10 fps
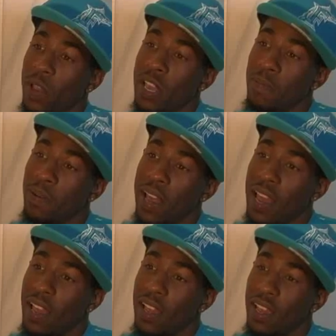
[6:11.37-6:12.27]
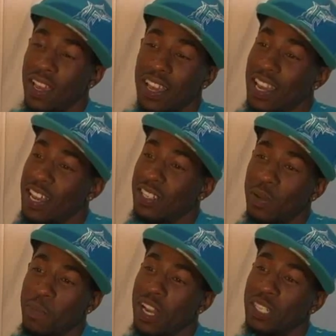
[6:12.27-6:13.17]
Weed Plant. He's
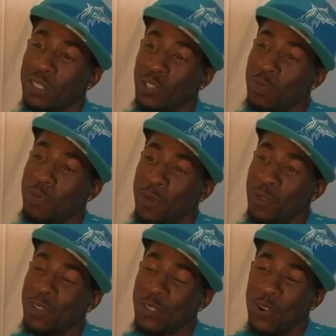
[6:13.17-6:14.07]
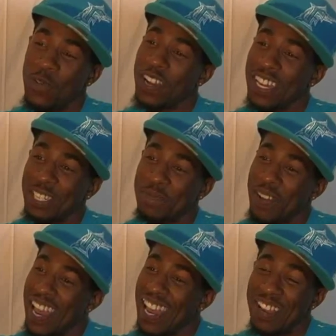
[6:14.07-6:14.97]
the major super producer over there in
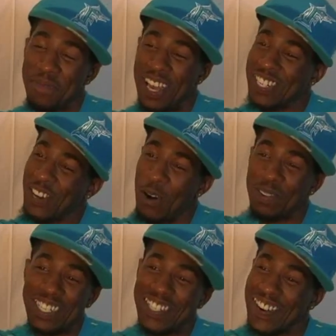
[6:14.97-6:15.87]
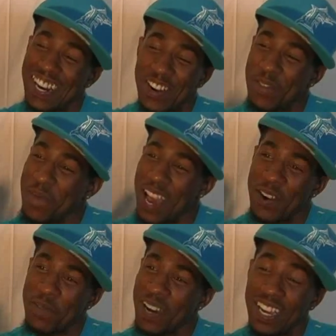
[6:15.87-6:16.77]
Japan. He made sure I was straight no
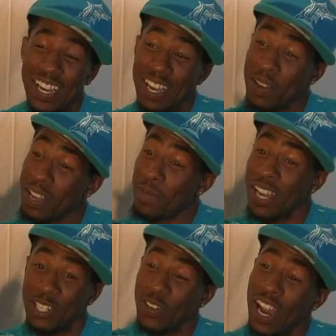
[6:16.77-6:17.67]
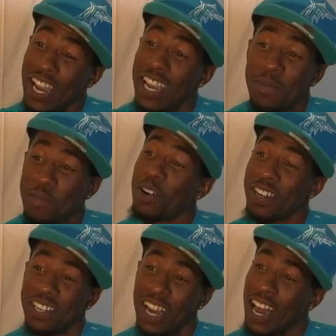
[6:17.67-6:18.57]
matter what. He made sure I didn't get
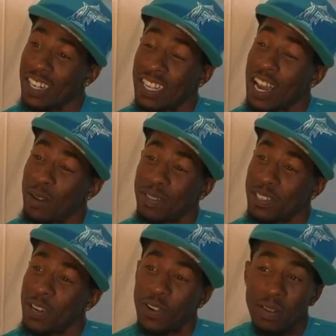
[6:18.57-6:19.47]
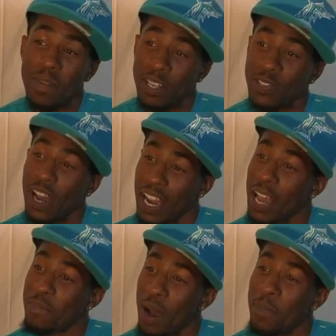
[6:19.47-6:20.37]
booked a lot of times, you know. He made sure I
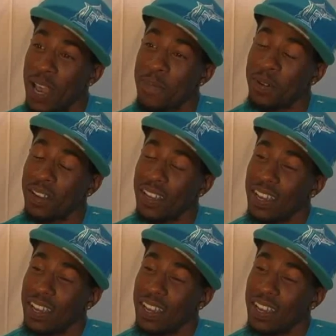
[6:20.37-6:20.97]
kept my paper.